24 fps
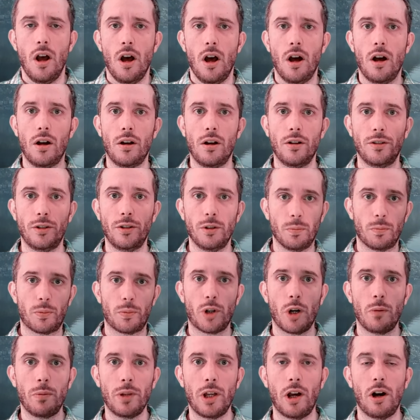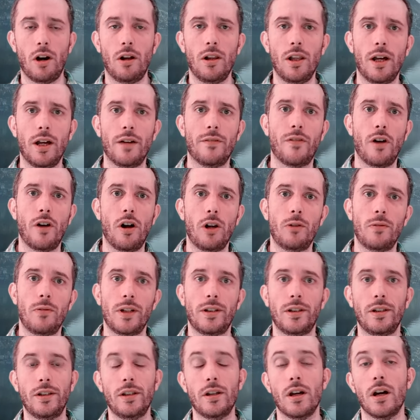Uh, you probably all have
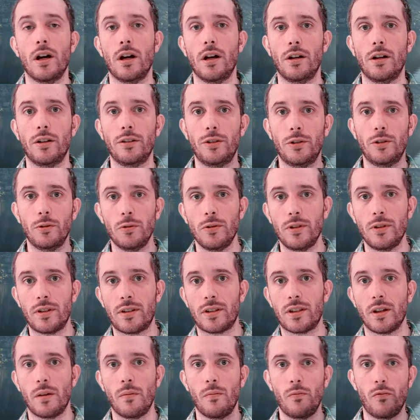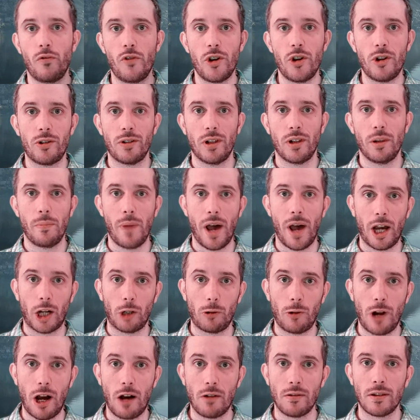already uh, used some virtual
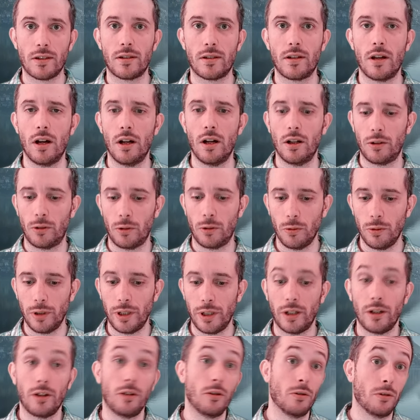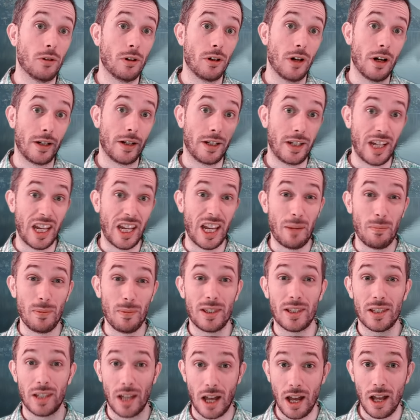backgrounds uh, during your
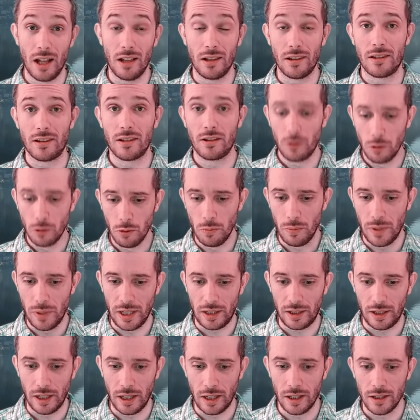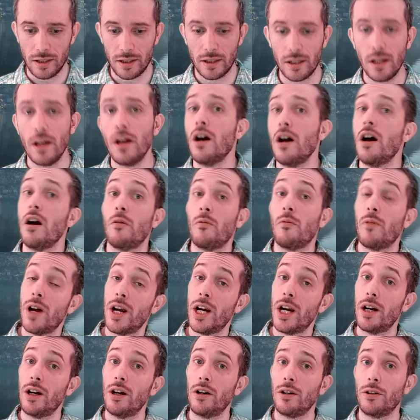Teams and Zoom meetings
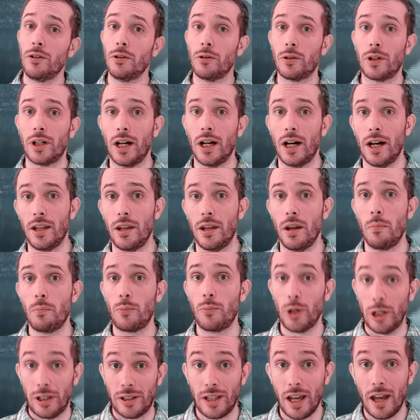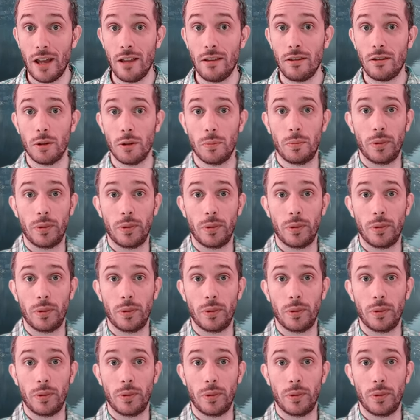where you can pretend to